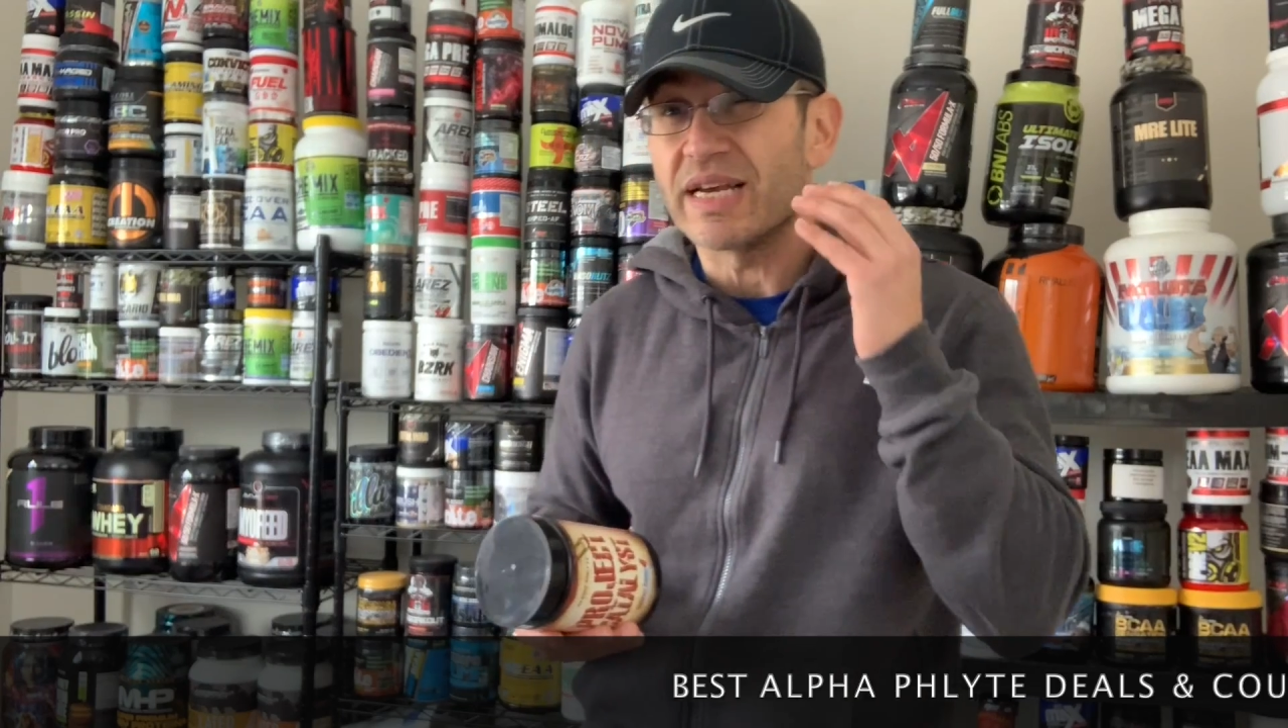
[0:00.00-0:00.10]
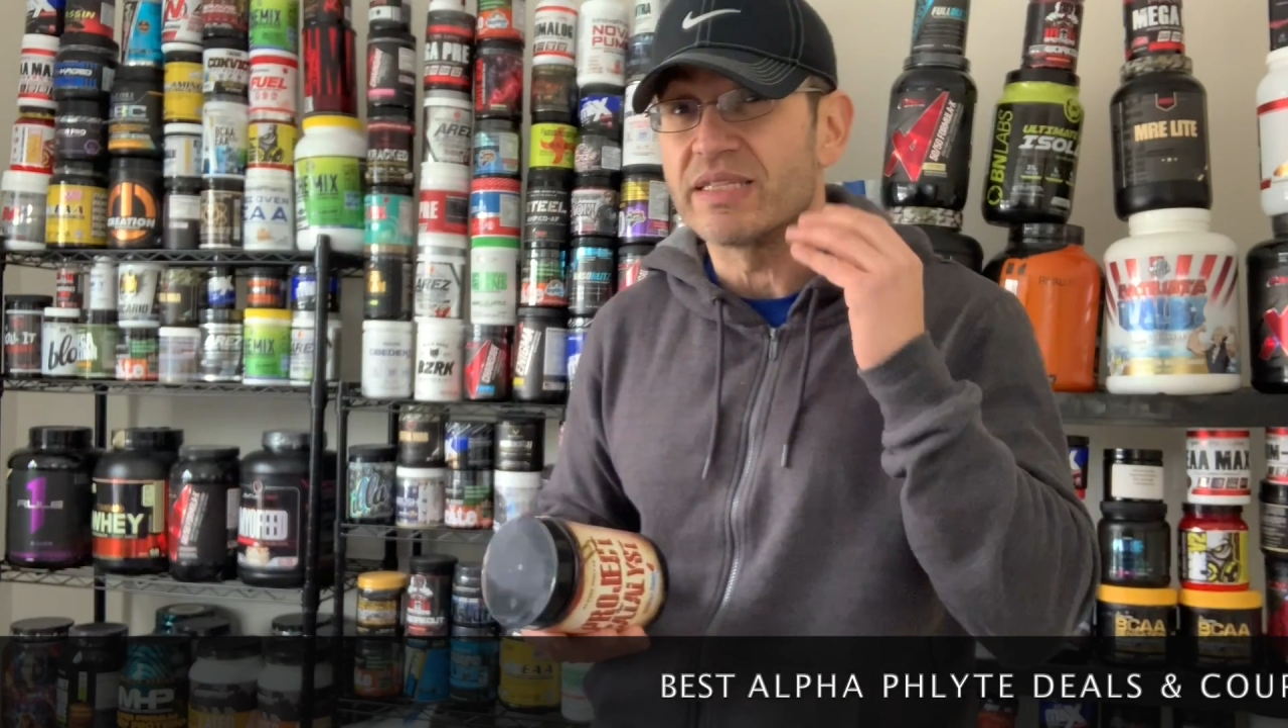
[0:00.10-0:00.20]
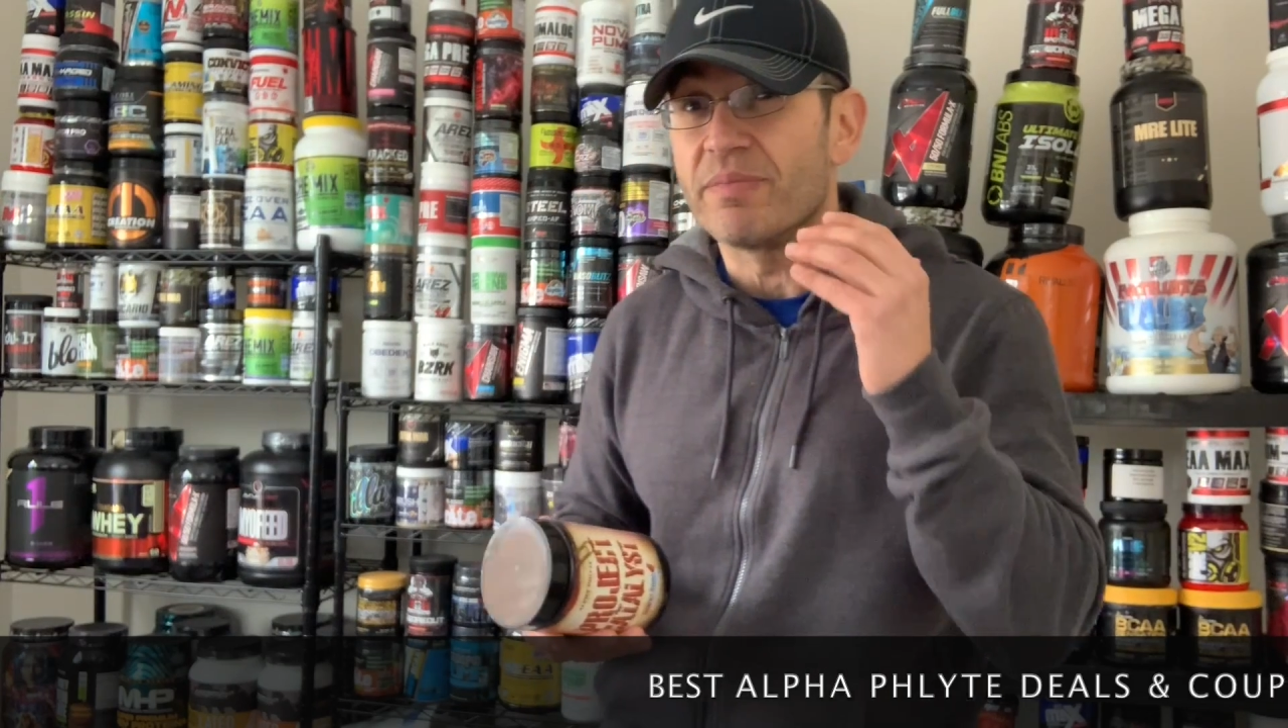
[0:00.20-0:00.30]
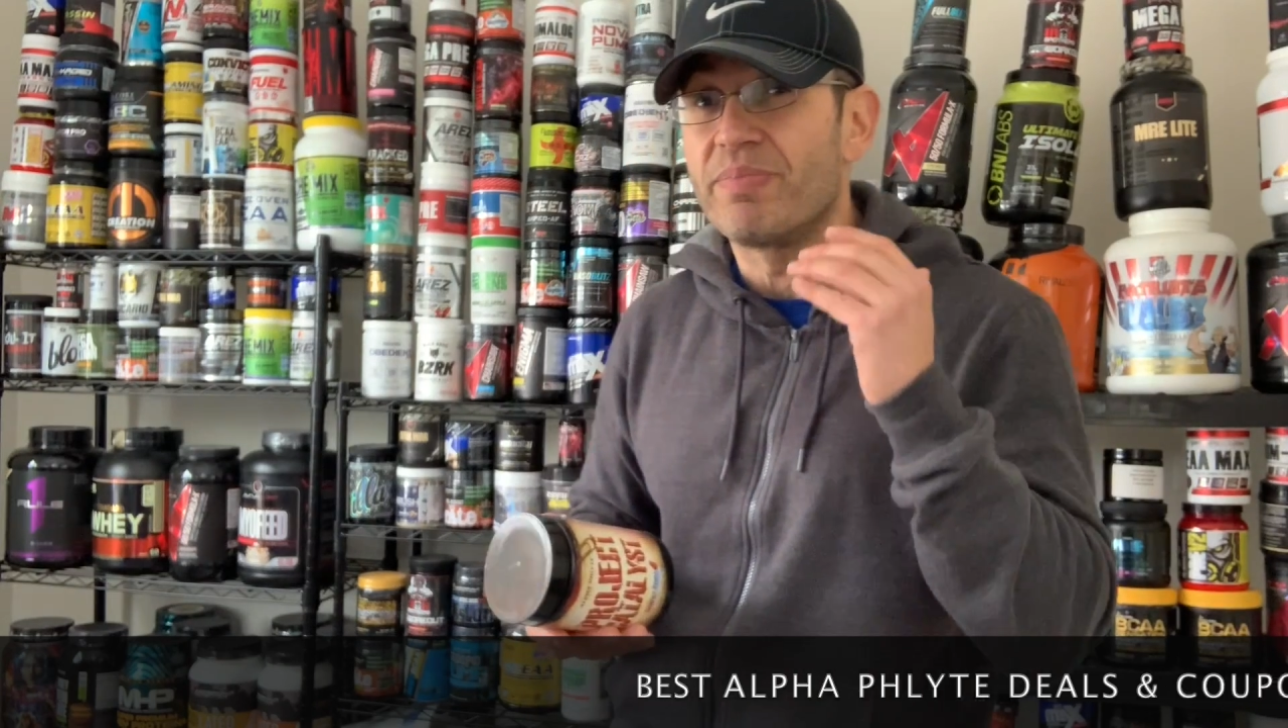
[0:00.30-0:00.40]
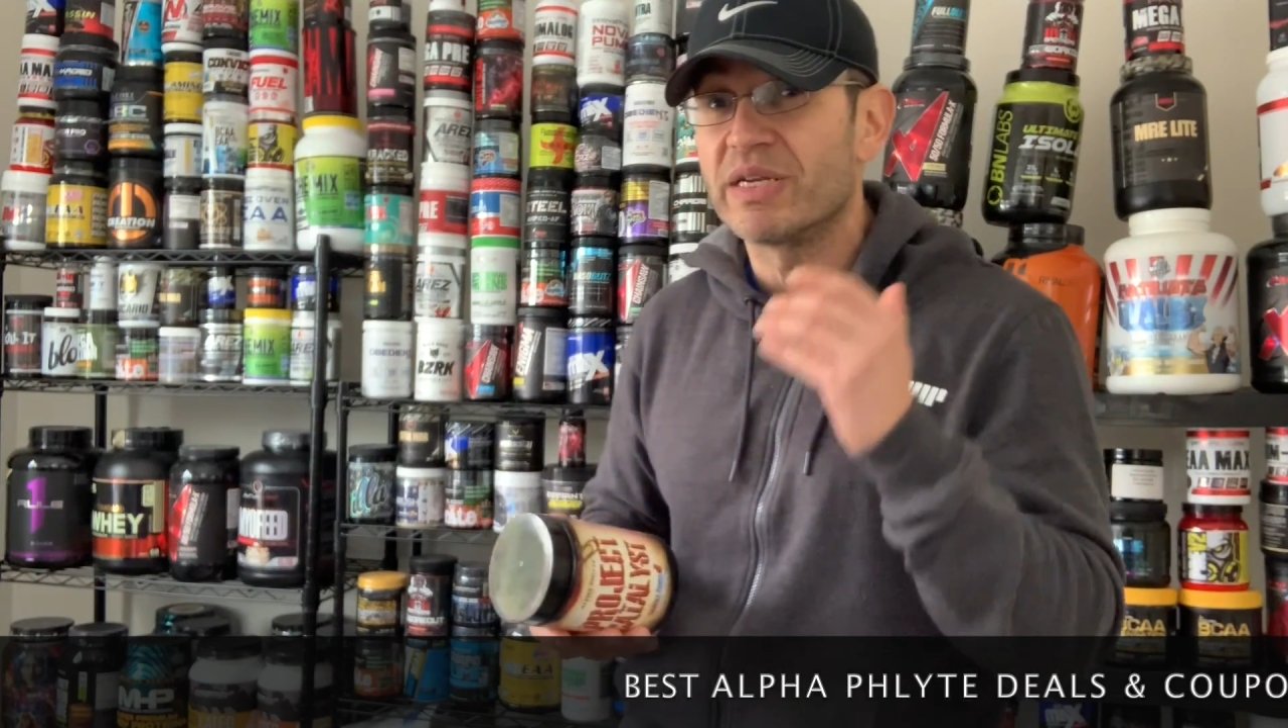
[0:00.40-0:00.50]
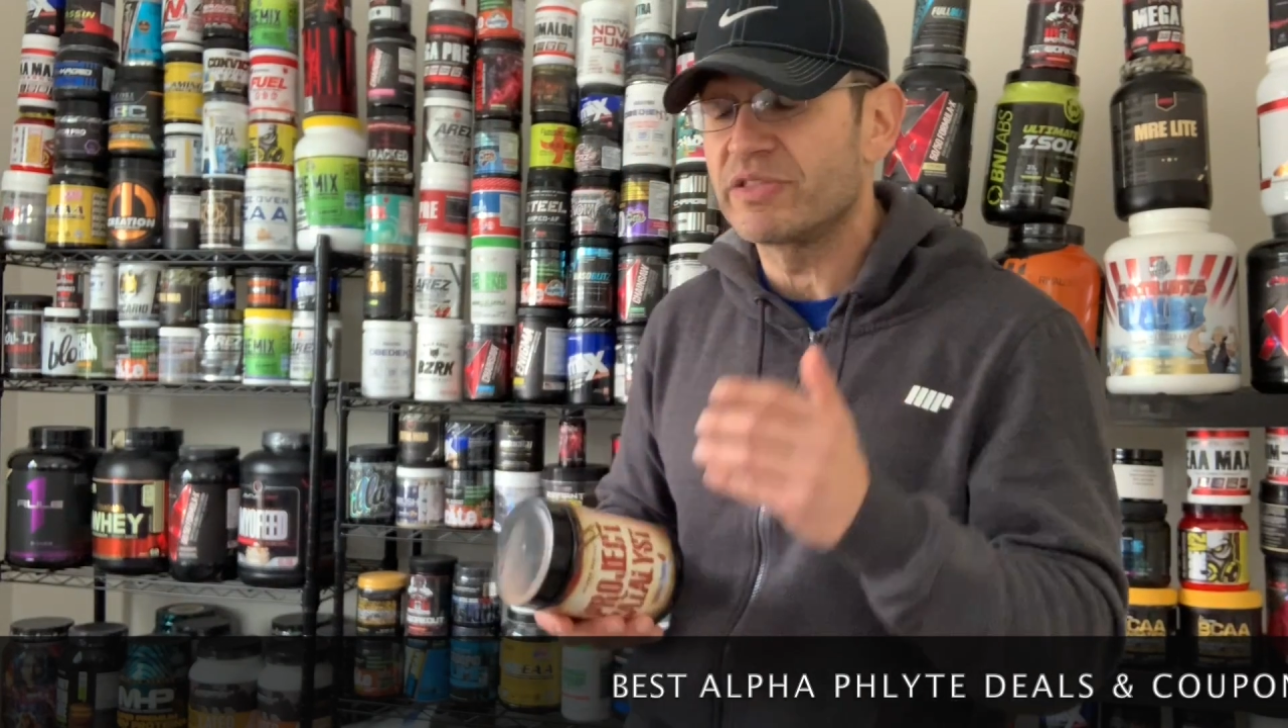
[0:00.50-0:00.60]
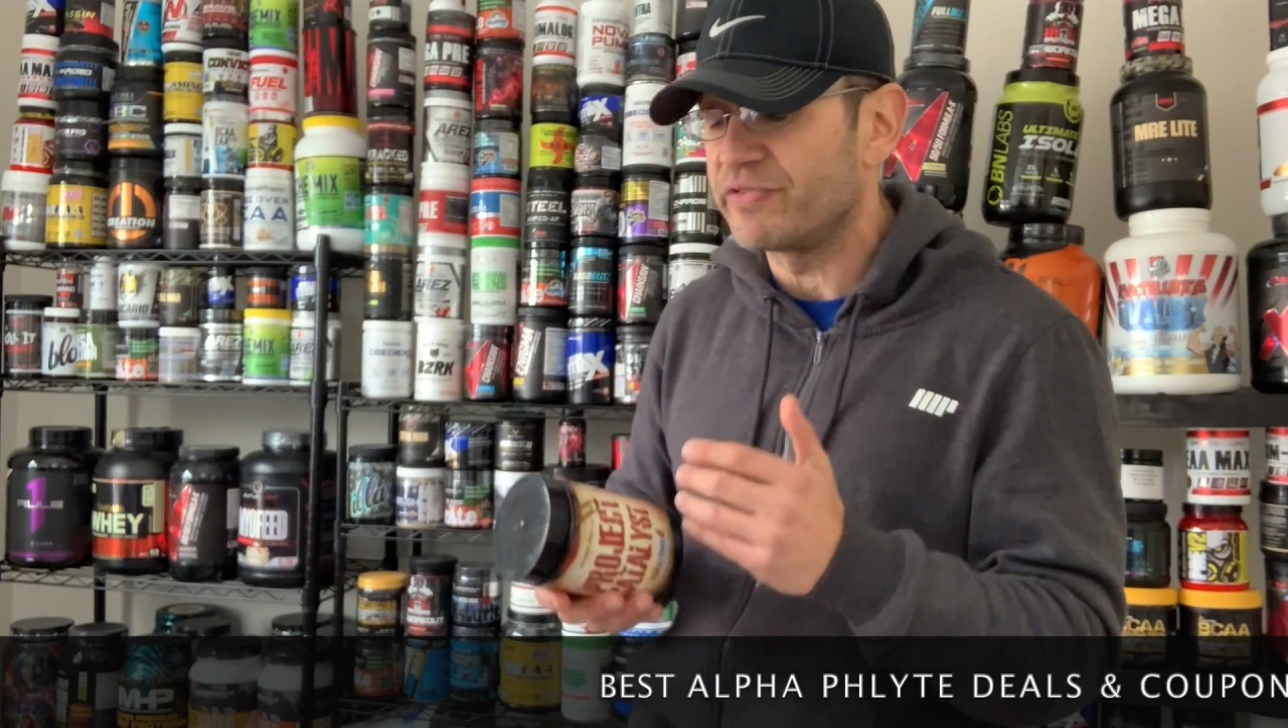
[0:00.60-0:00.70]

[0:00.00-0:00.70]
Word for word: like the buzz